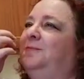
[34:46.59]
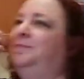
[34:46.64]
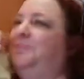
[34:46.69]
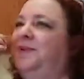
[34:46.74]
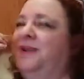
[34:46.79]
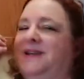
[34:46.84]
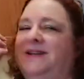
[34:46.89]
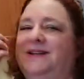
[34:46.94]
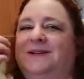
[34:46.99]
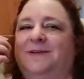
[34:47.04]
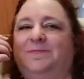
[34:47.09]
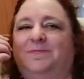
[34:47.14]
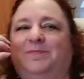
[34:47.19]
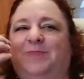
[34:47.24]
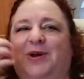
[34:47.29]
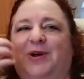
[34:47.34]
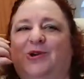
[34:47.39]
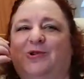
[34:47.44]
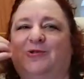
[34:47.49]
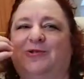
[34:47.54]
peanut
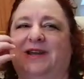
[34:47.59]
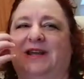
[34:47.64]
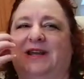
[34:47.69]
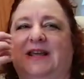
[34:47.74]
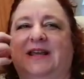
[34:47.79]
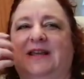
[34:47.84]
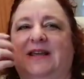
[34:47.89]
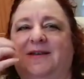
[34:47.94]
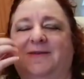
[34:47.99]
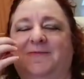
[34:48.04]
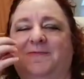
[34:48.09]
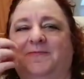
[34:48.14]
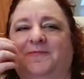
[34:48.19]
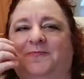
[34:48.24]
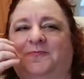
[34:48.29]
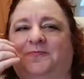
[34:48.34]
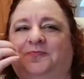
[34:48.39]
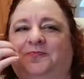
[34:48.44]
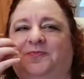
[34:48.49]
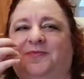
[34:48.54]
buttery
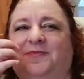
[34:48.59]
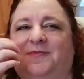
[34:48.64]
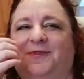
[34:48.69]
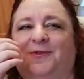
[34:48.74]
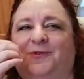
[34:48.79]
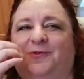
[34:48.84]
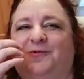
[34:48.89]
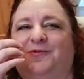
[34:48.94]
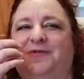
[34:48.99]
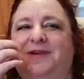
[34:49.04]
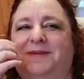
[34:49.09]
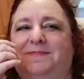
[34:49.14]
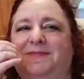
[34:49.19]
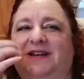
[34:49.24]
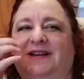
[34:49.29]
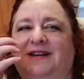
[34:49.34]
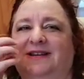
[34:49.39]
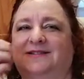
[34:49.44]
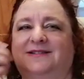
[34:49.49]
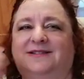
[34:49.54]

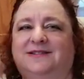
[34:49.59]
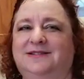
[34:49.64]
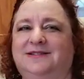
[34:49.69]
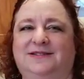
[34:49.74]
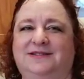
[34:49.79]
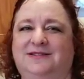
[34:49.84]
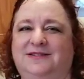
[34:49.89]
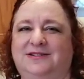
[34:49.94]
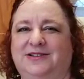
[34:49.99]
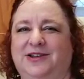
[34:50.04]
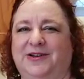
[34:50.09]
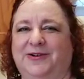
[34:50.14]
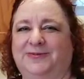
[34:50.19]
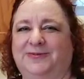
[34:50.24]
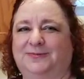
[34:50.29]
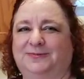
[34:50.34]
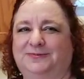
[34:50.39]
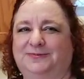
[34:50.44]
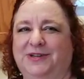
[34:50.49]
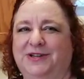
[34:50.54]
creaminess. So
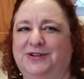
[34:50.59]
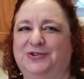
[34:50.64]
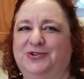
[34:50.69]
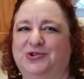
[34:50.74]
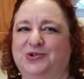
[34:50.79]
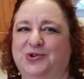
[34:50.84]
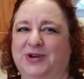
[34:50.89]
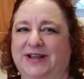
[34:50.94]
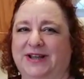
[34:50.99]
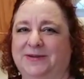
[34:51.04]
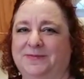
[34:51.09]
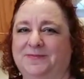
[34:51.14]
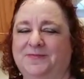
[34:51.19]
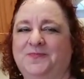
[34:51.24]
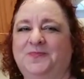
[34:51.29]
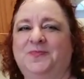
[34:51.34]
enjoy it.